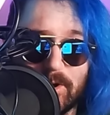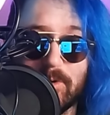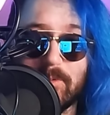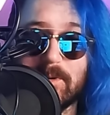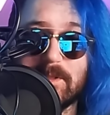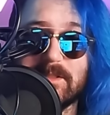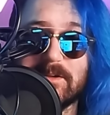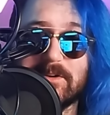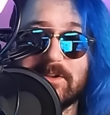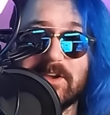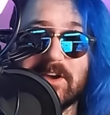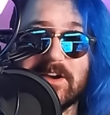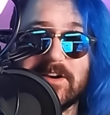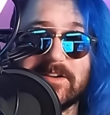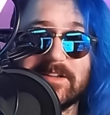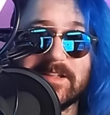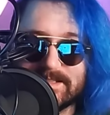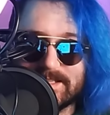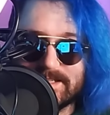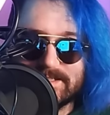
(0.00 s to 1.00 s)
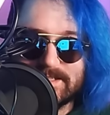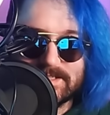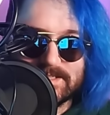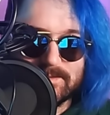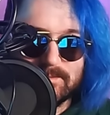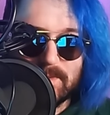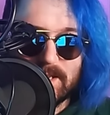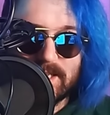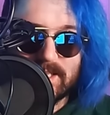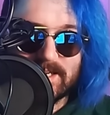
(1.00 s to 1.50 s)
when they're young, that doesn't
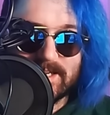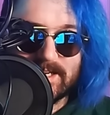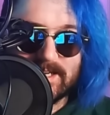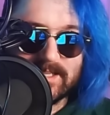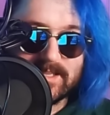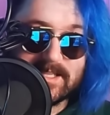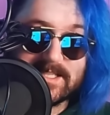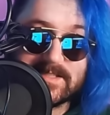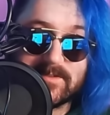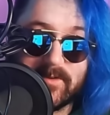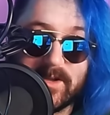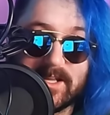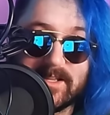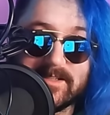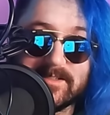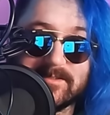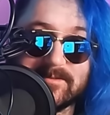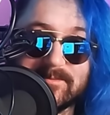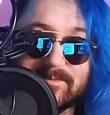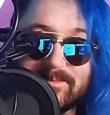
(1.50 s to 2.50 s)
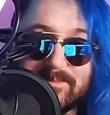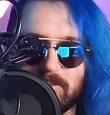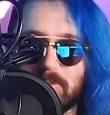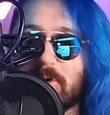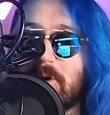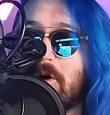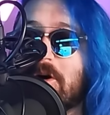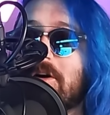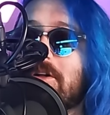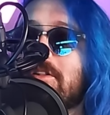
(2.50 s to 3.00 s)
make it any less valid.
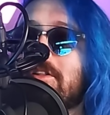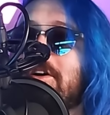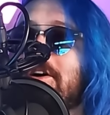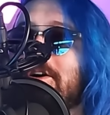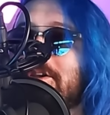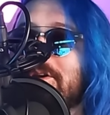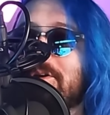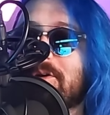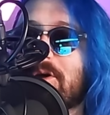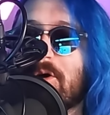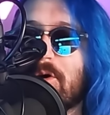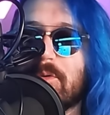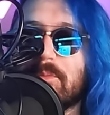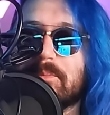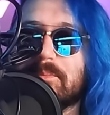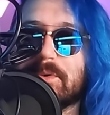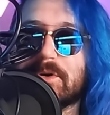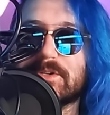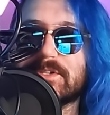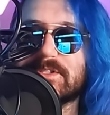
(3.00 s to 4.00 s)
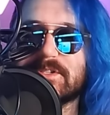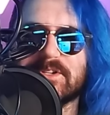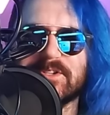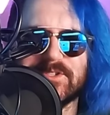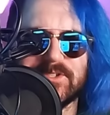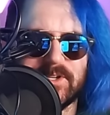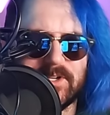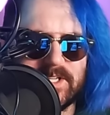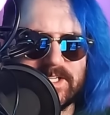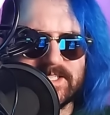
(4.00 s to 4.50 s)
We're all on our own personal
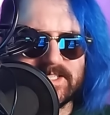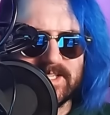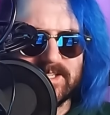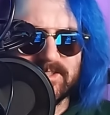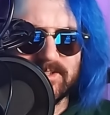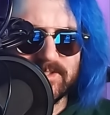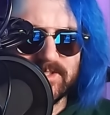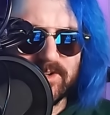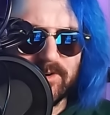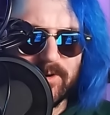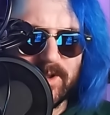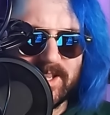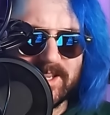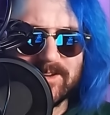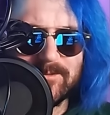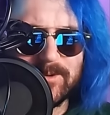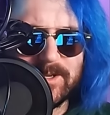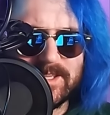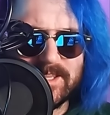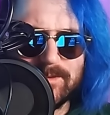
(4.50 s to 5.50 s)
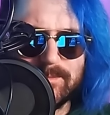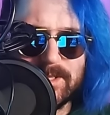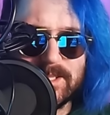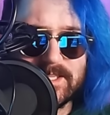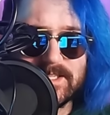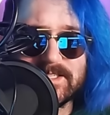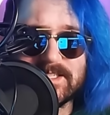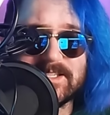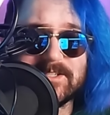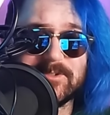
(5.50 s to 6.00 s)
journeys, and there's no heckin' way they'd be
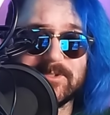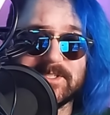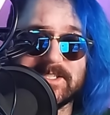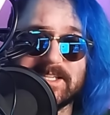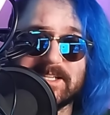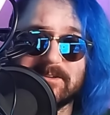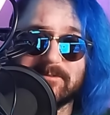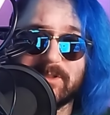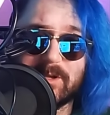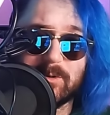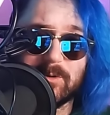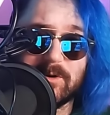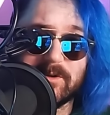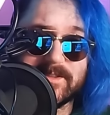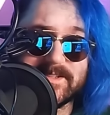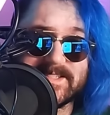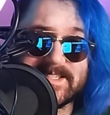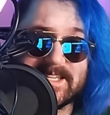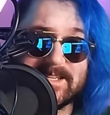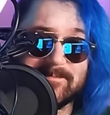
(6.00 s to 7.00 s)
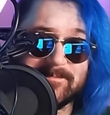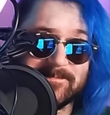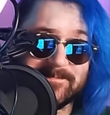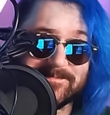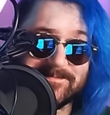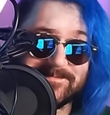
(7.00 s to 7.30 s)
this interesting if they were all the same.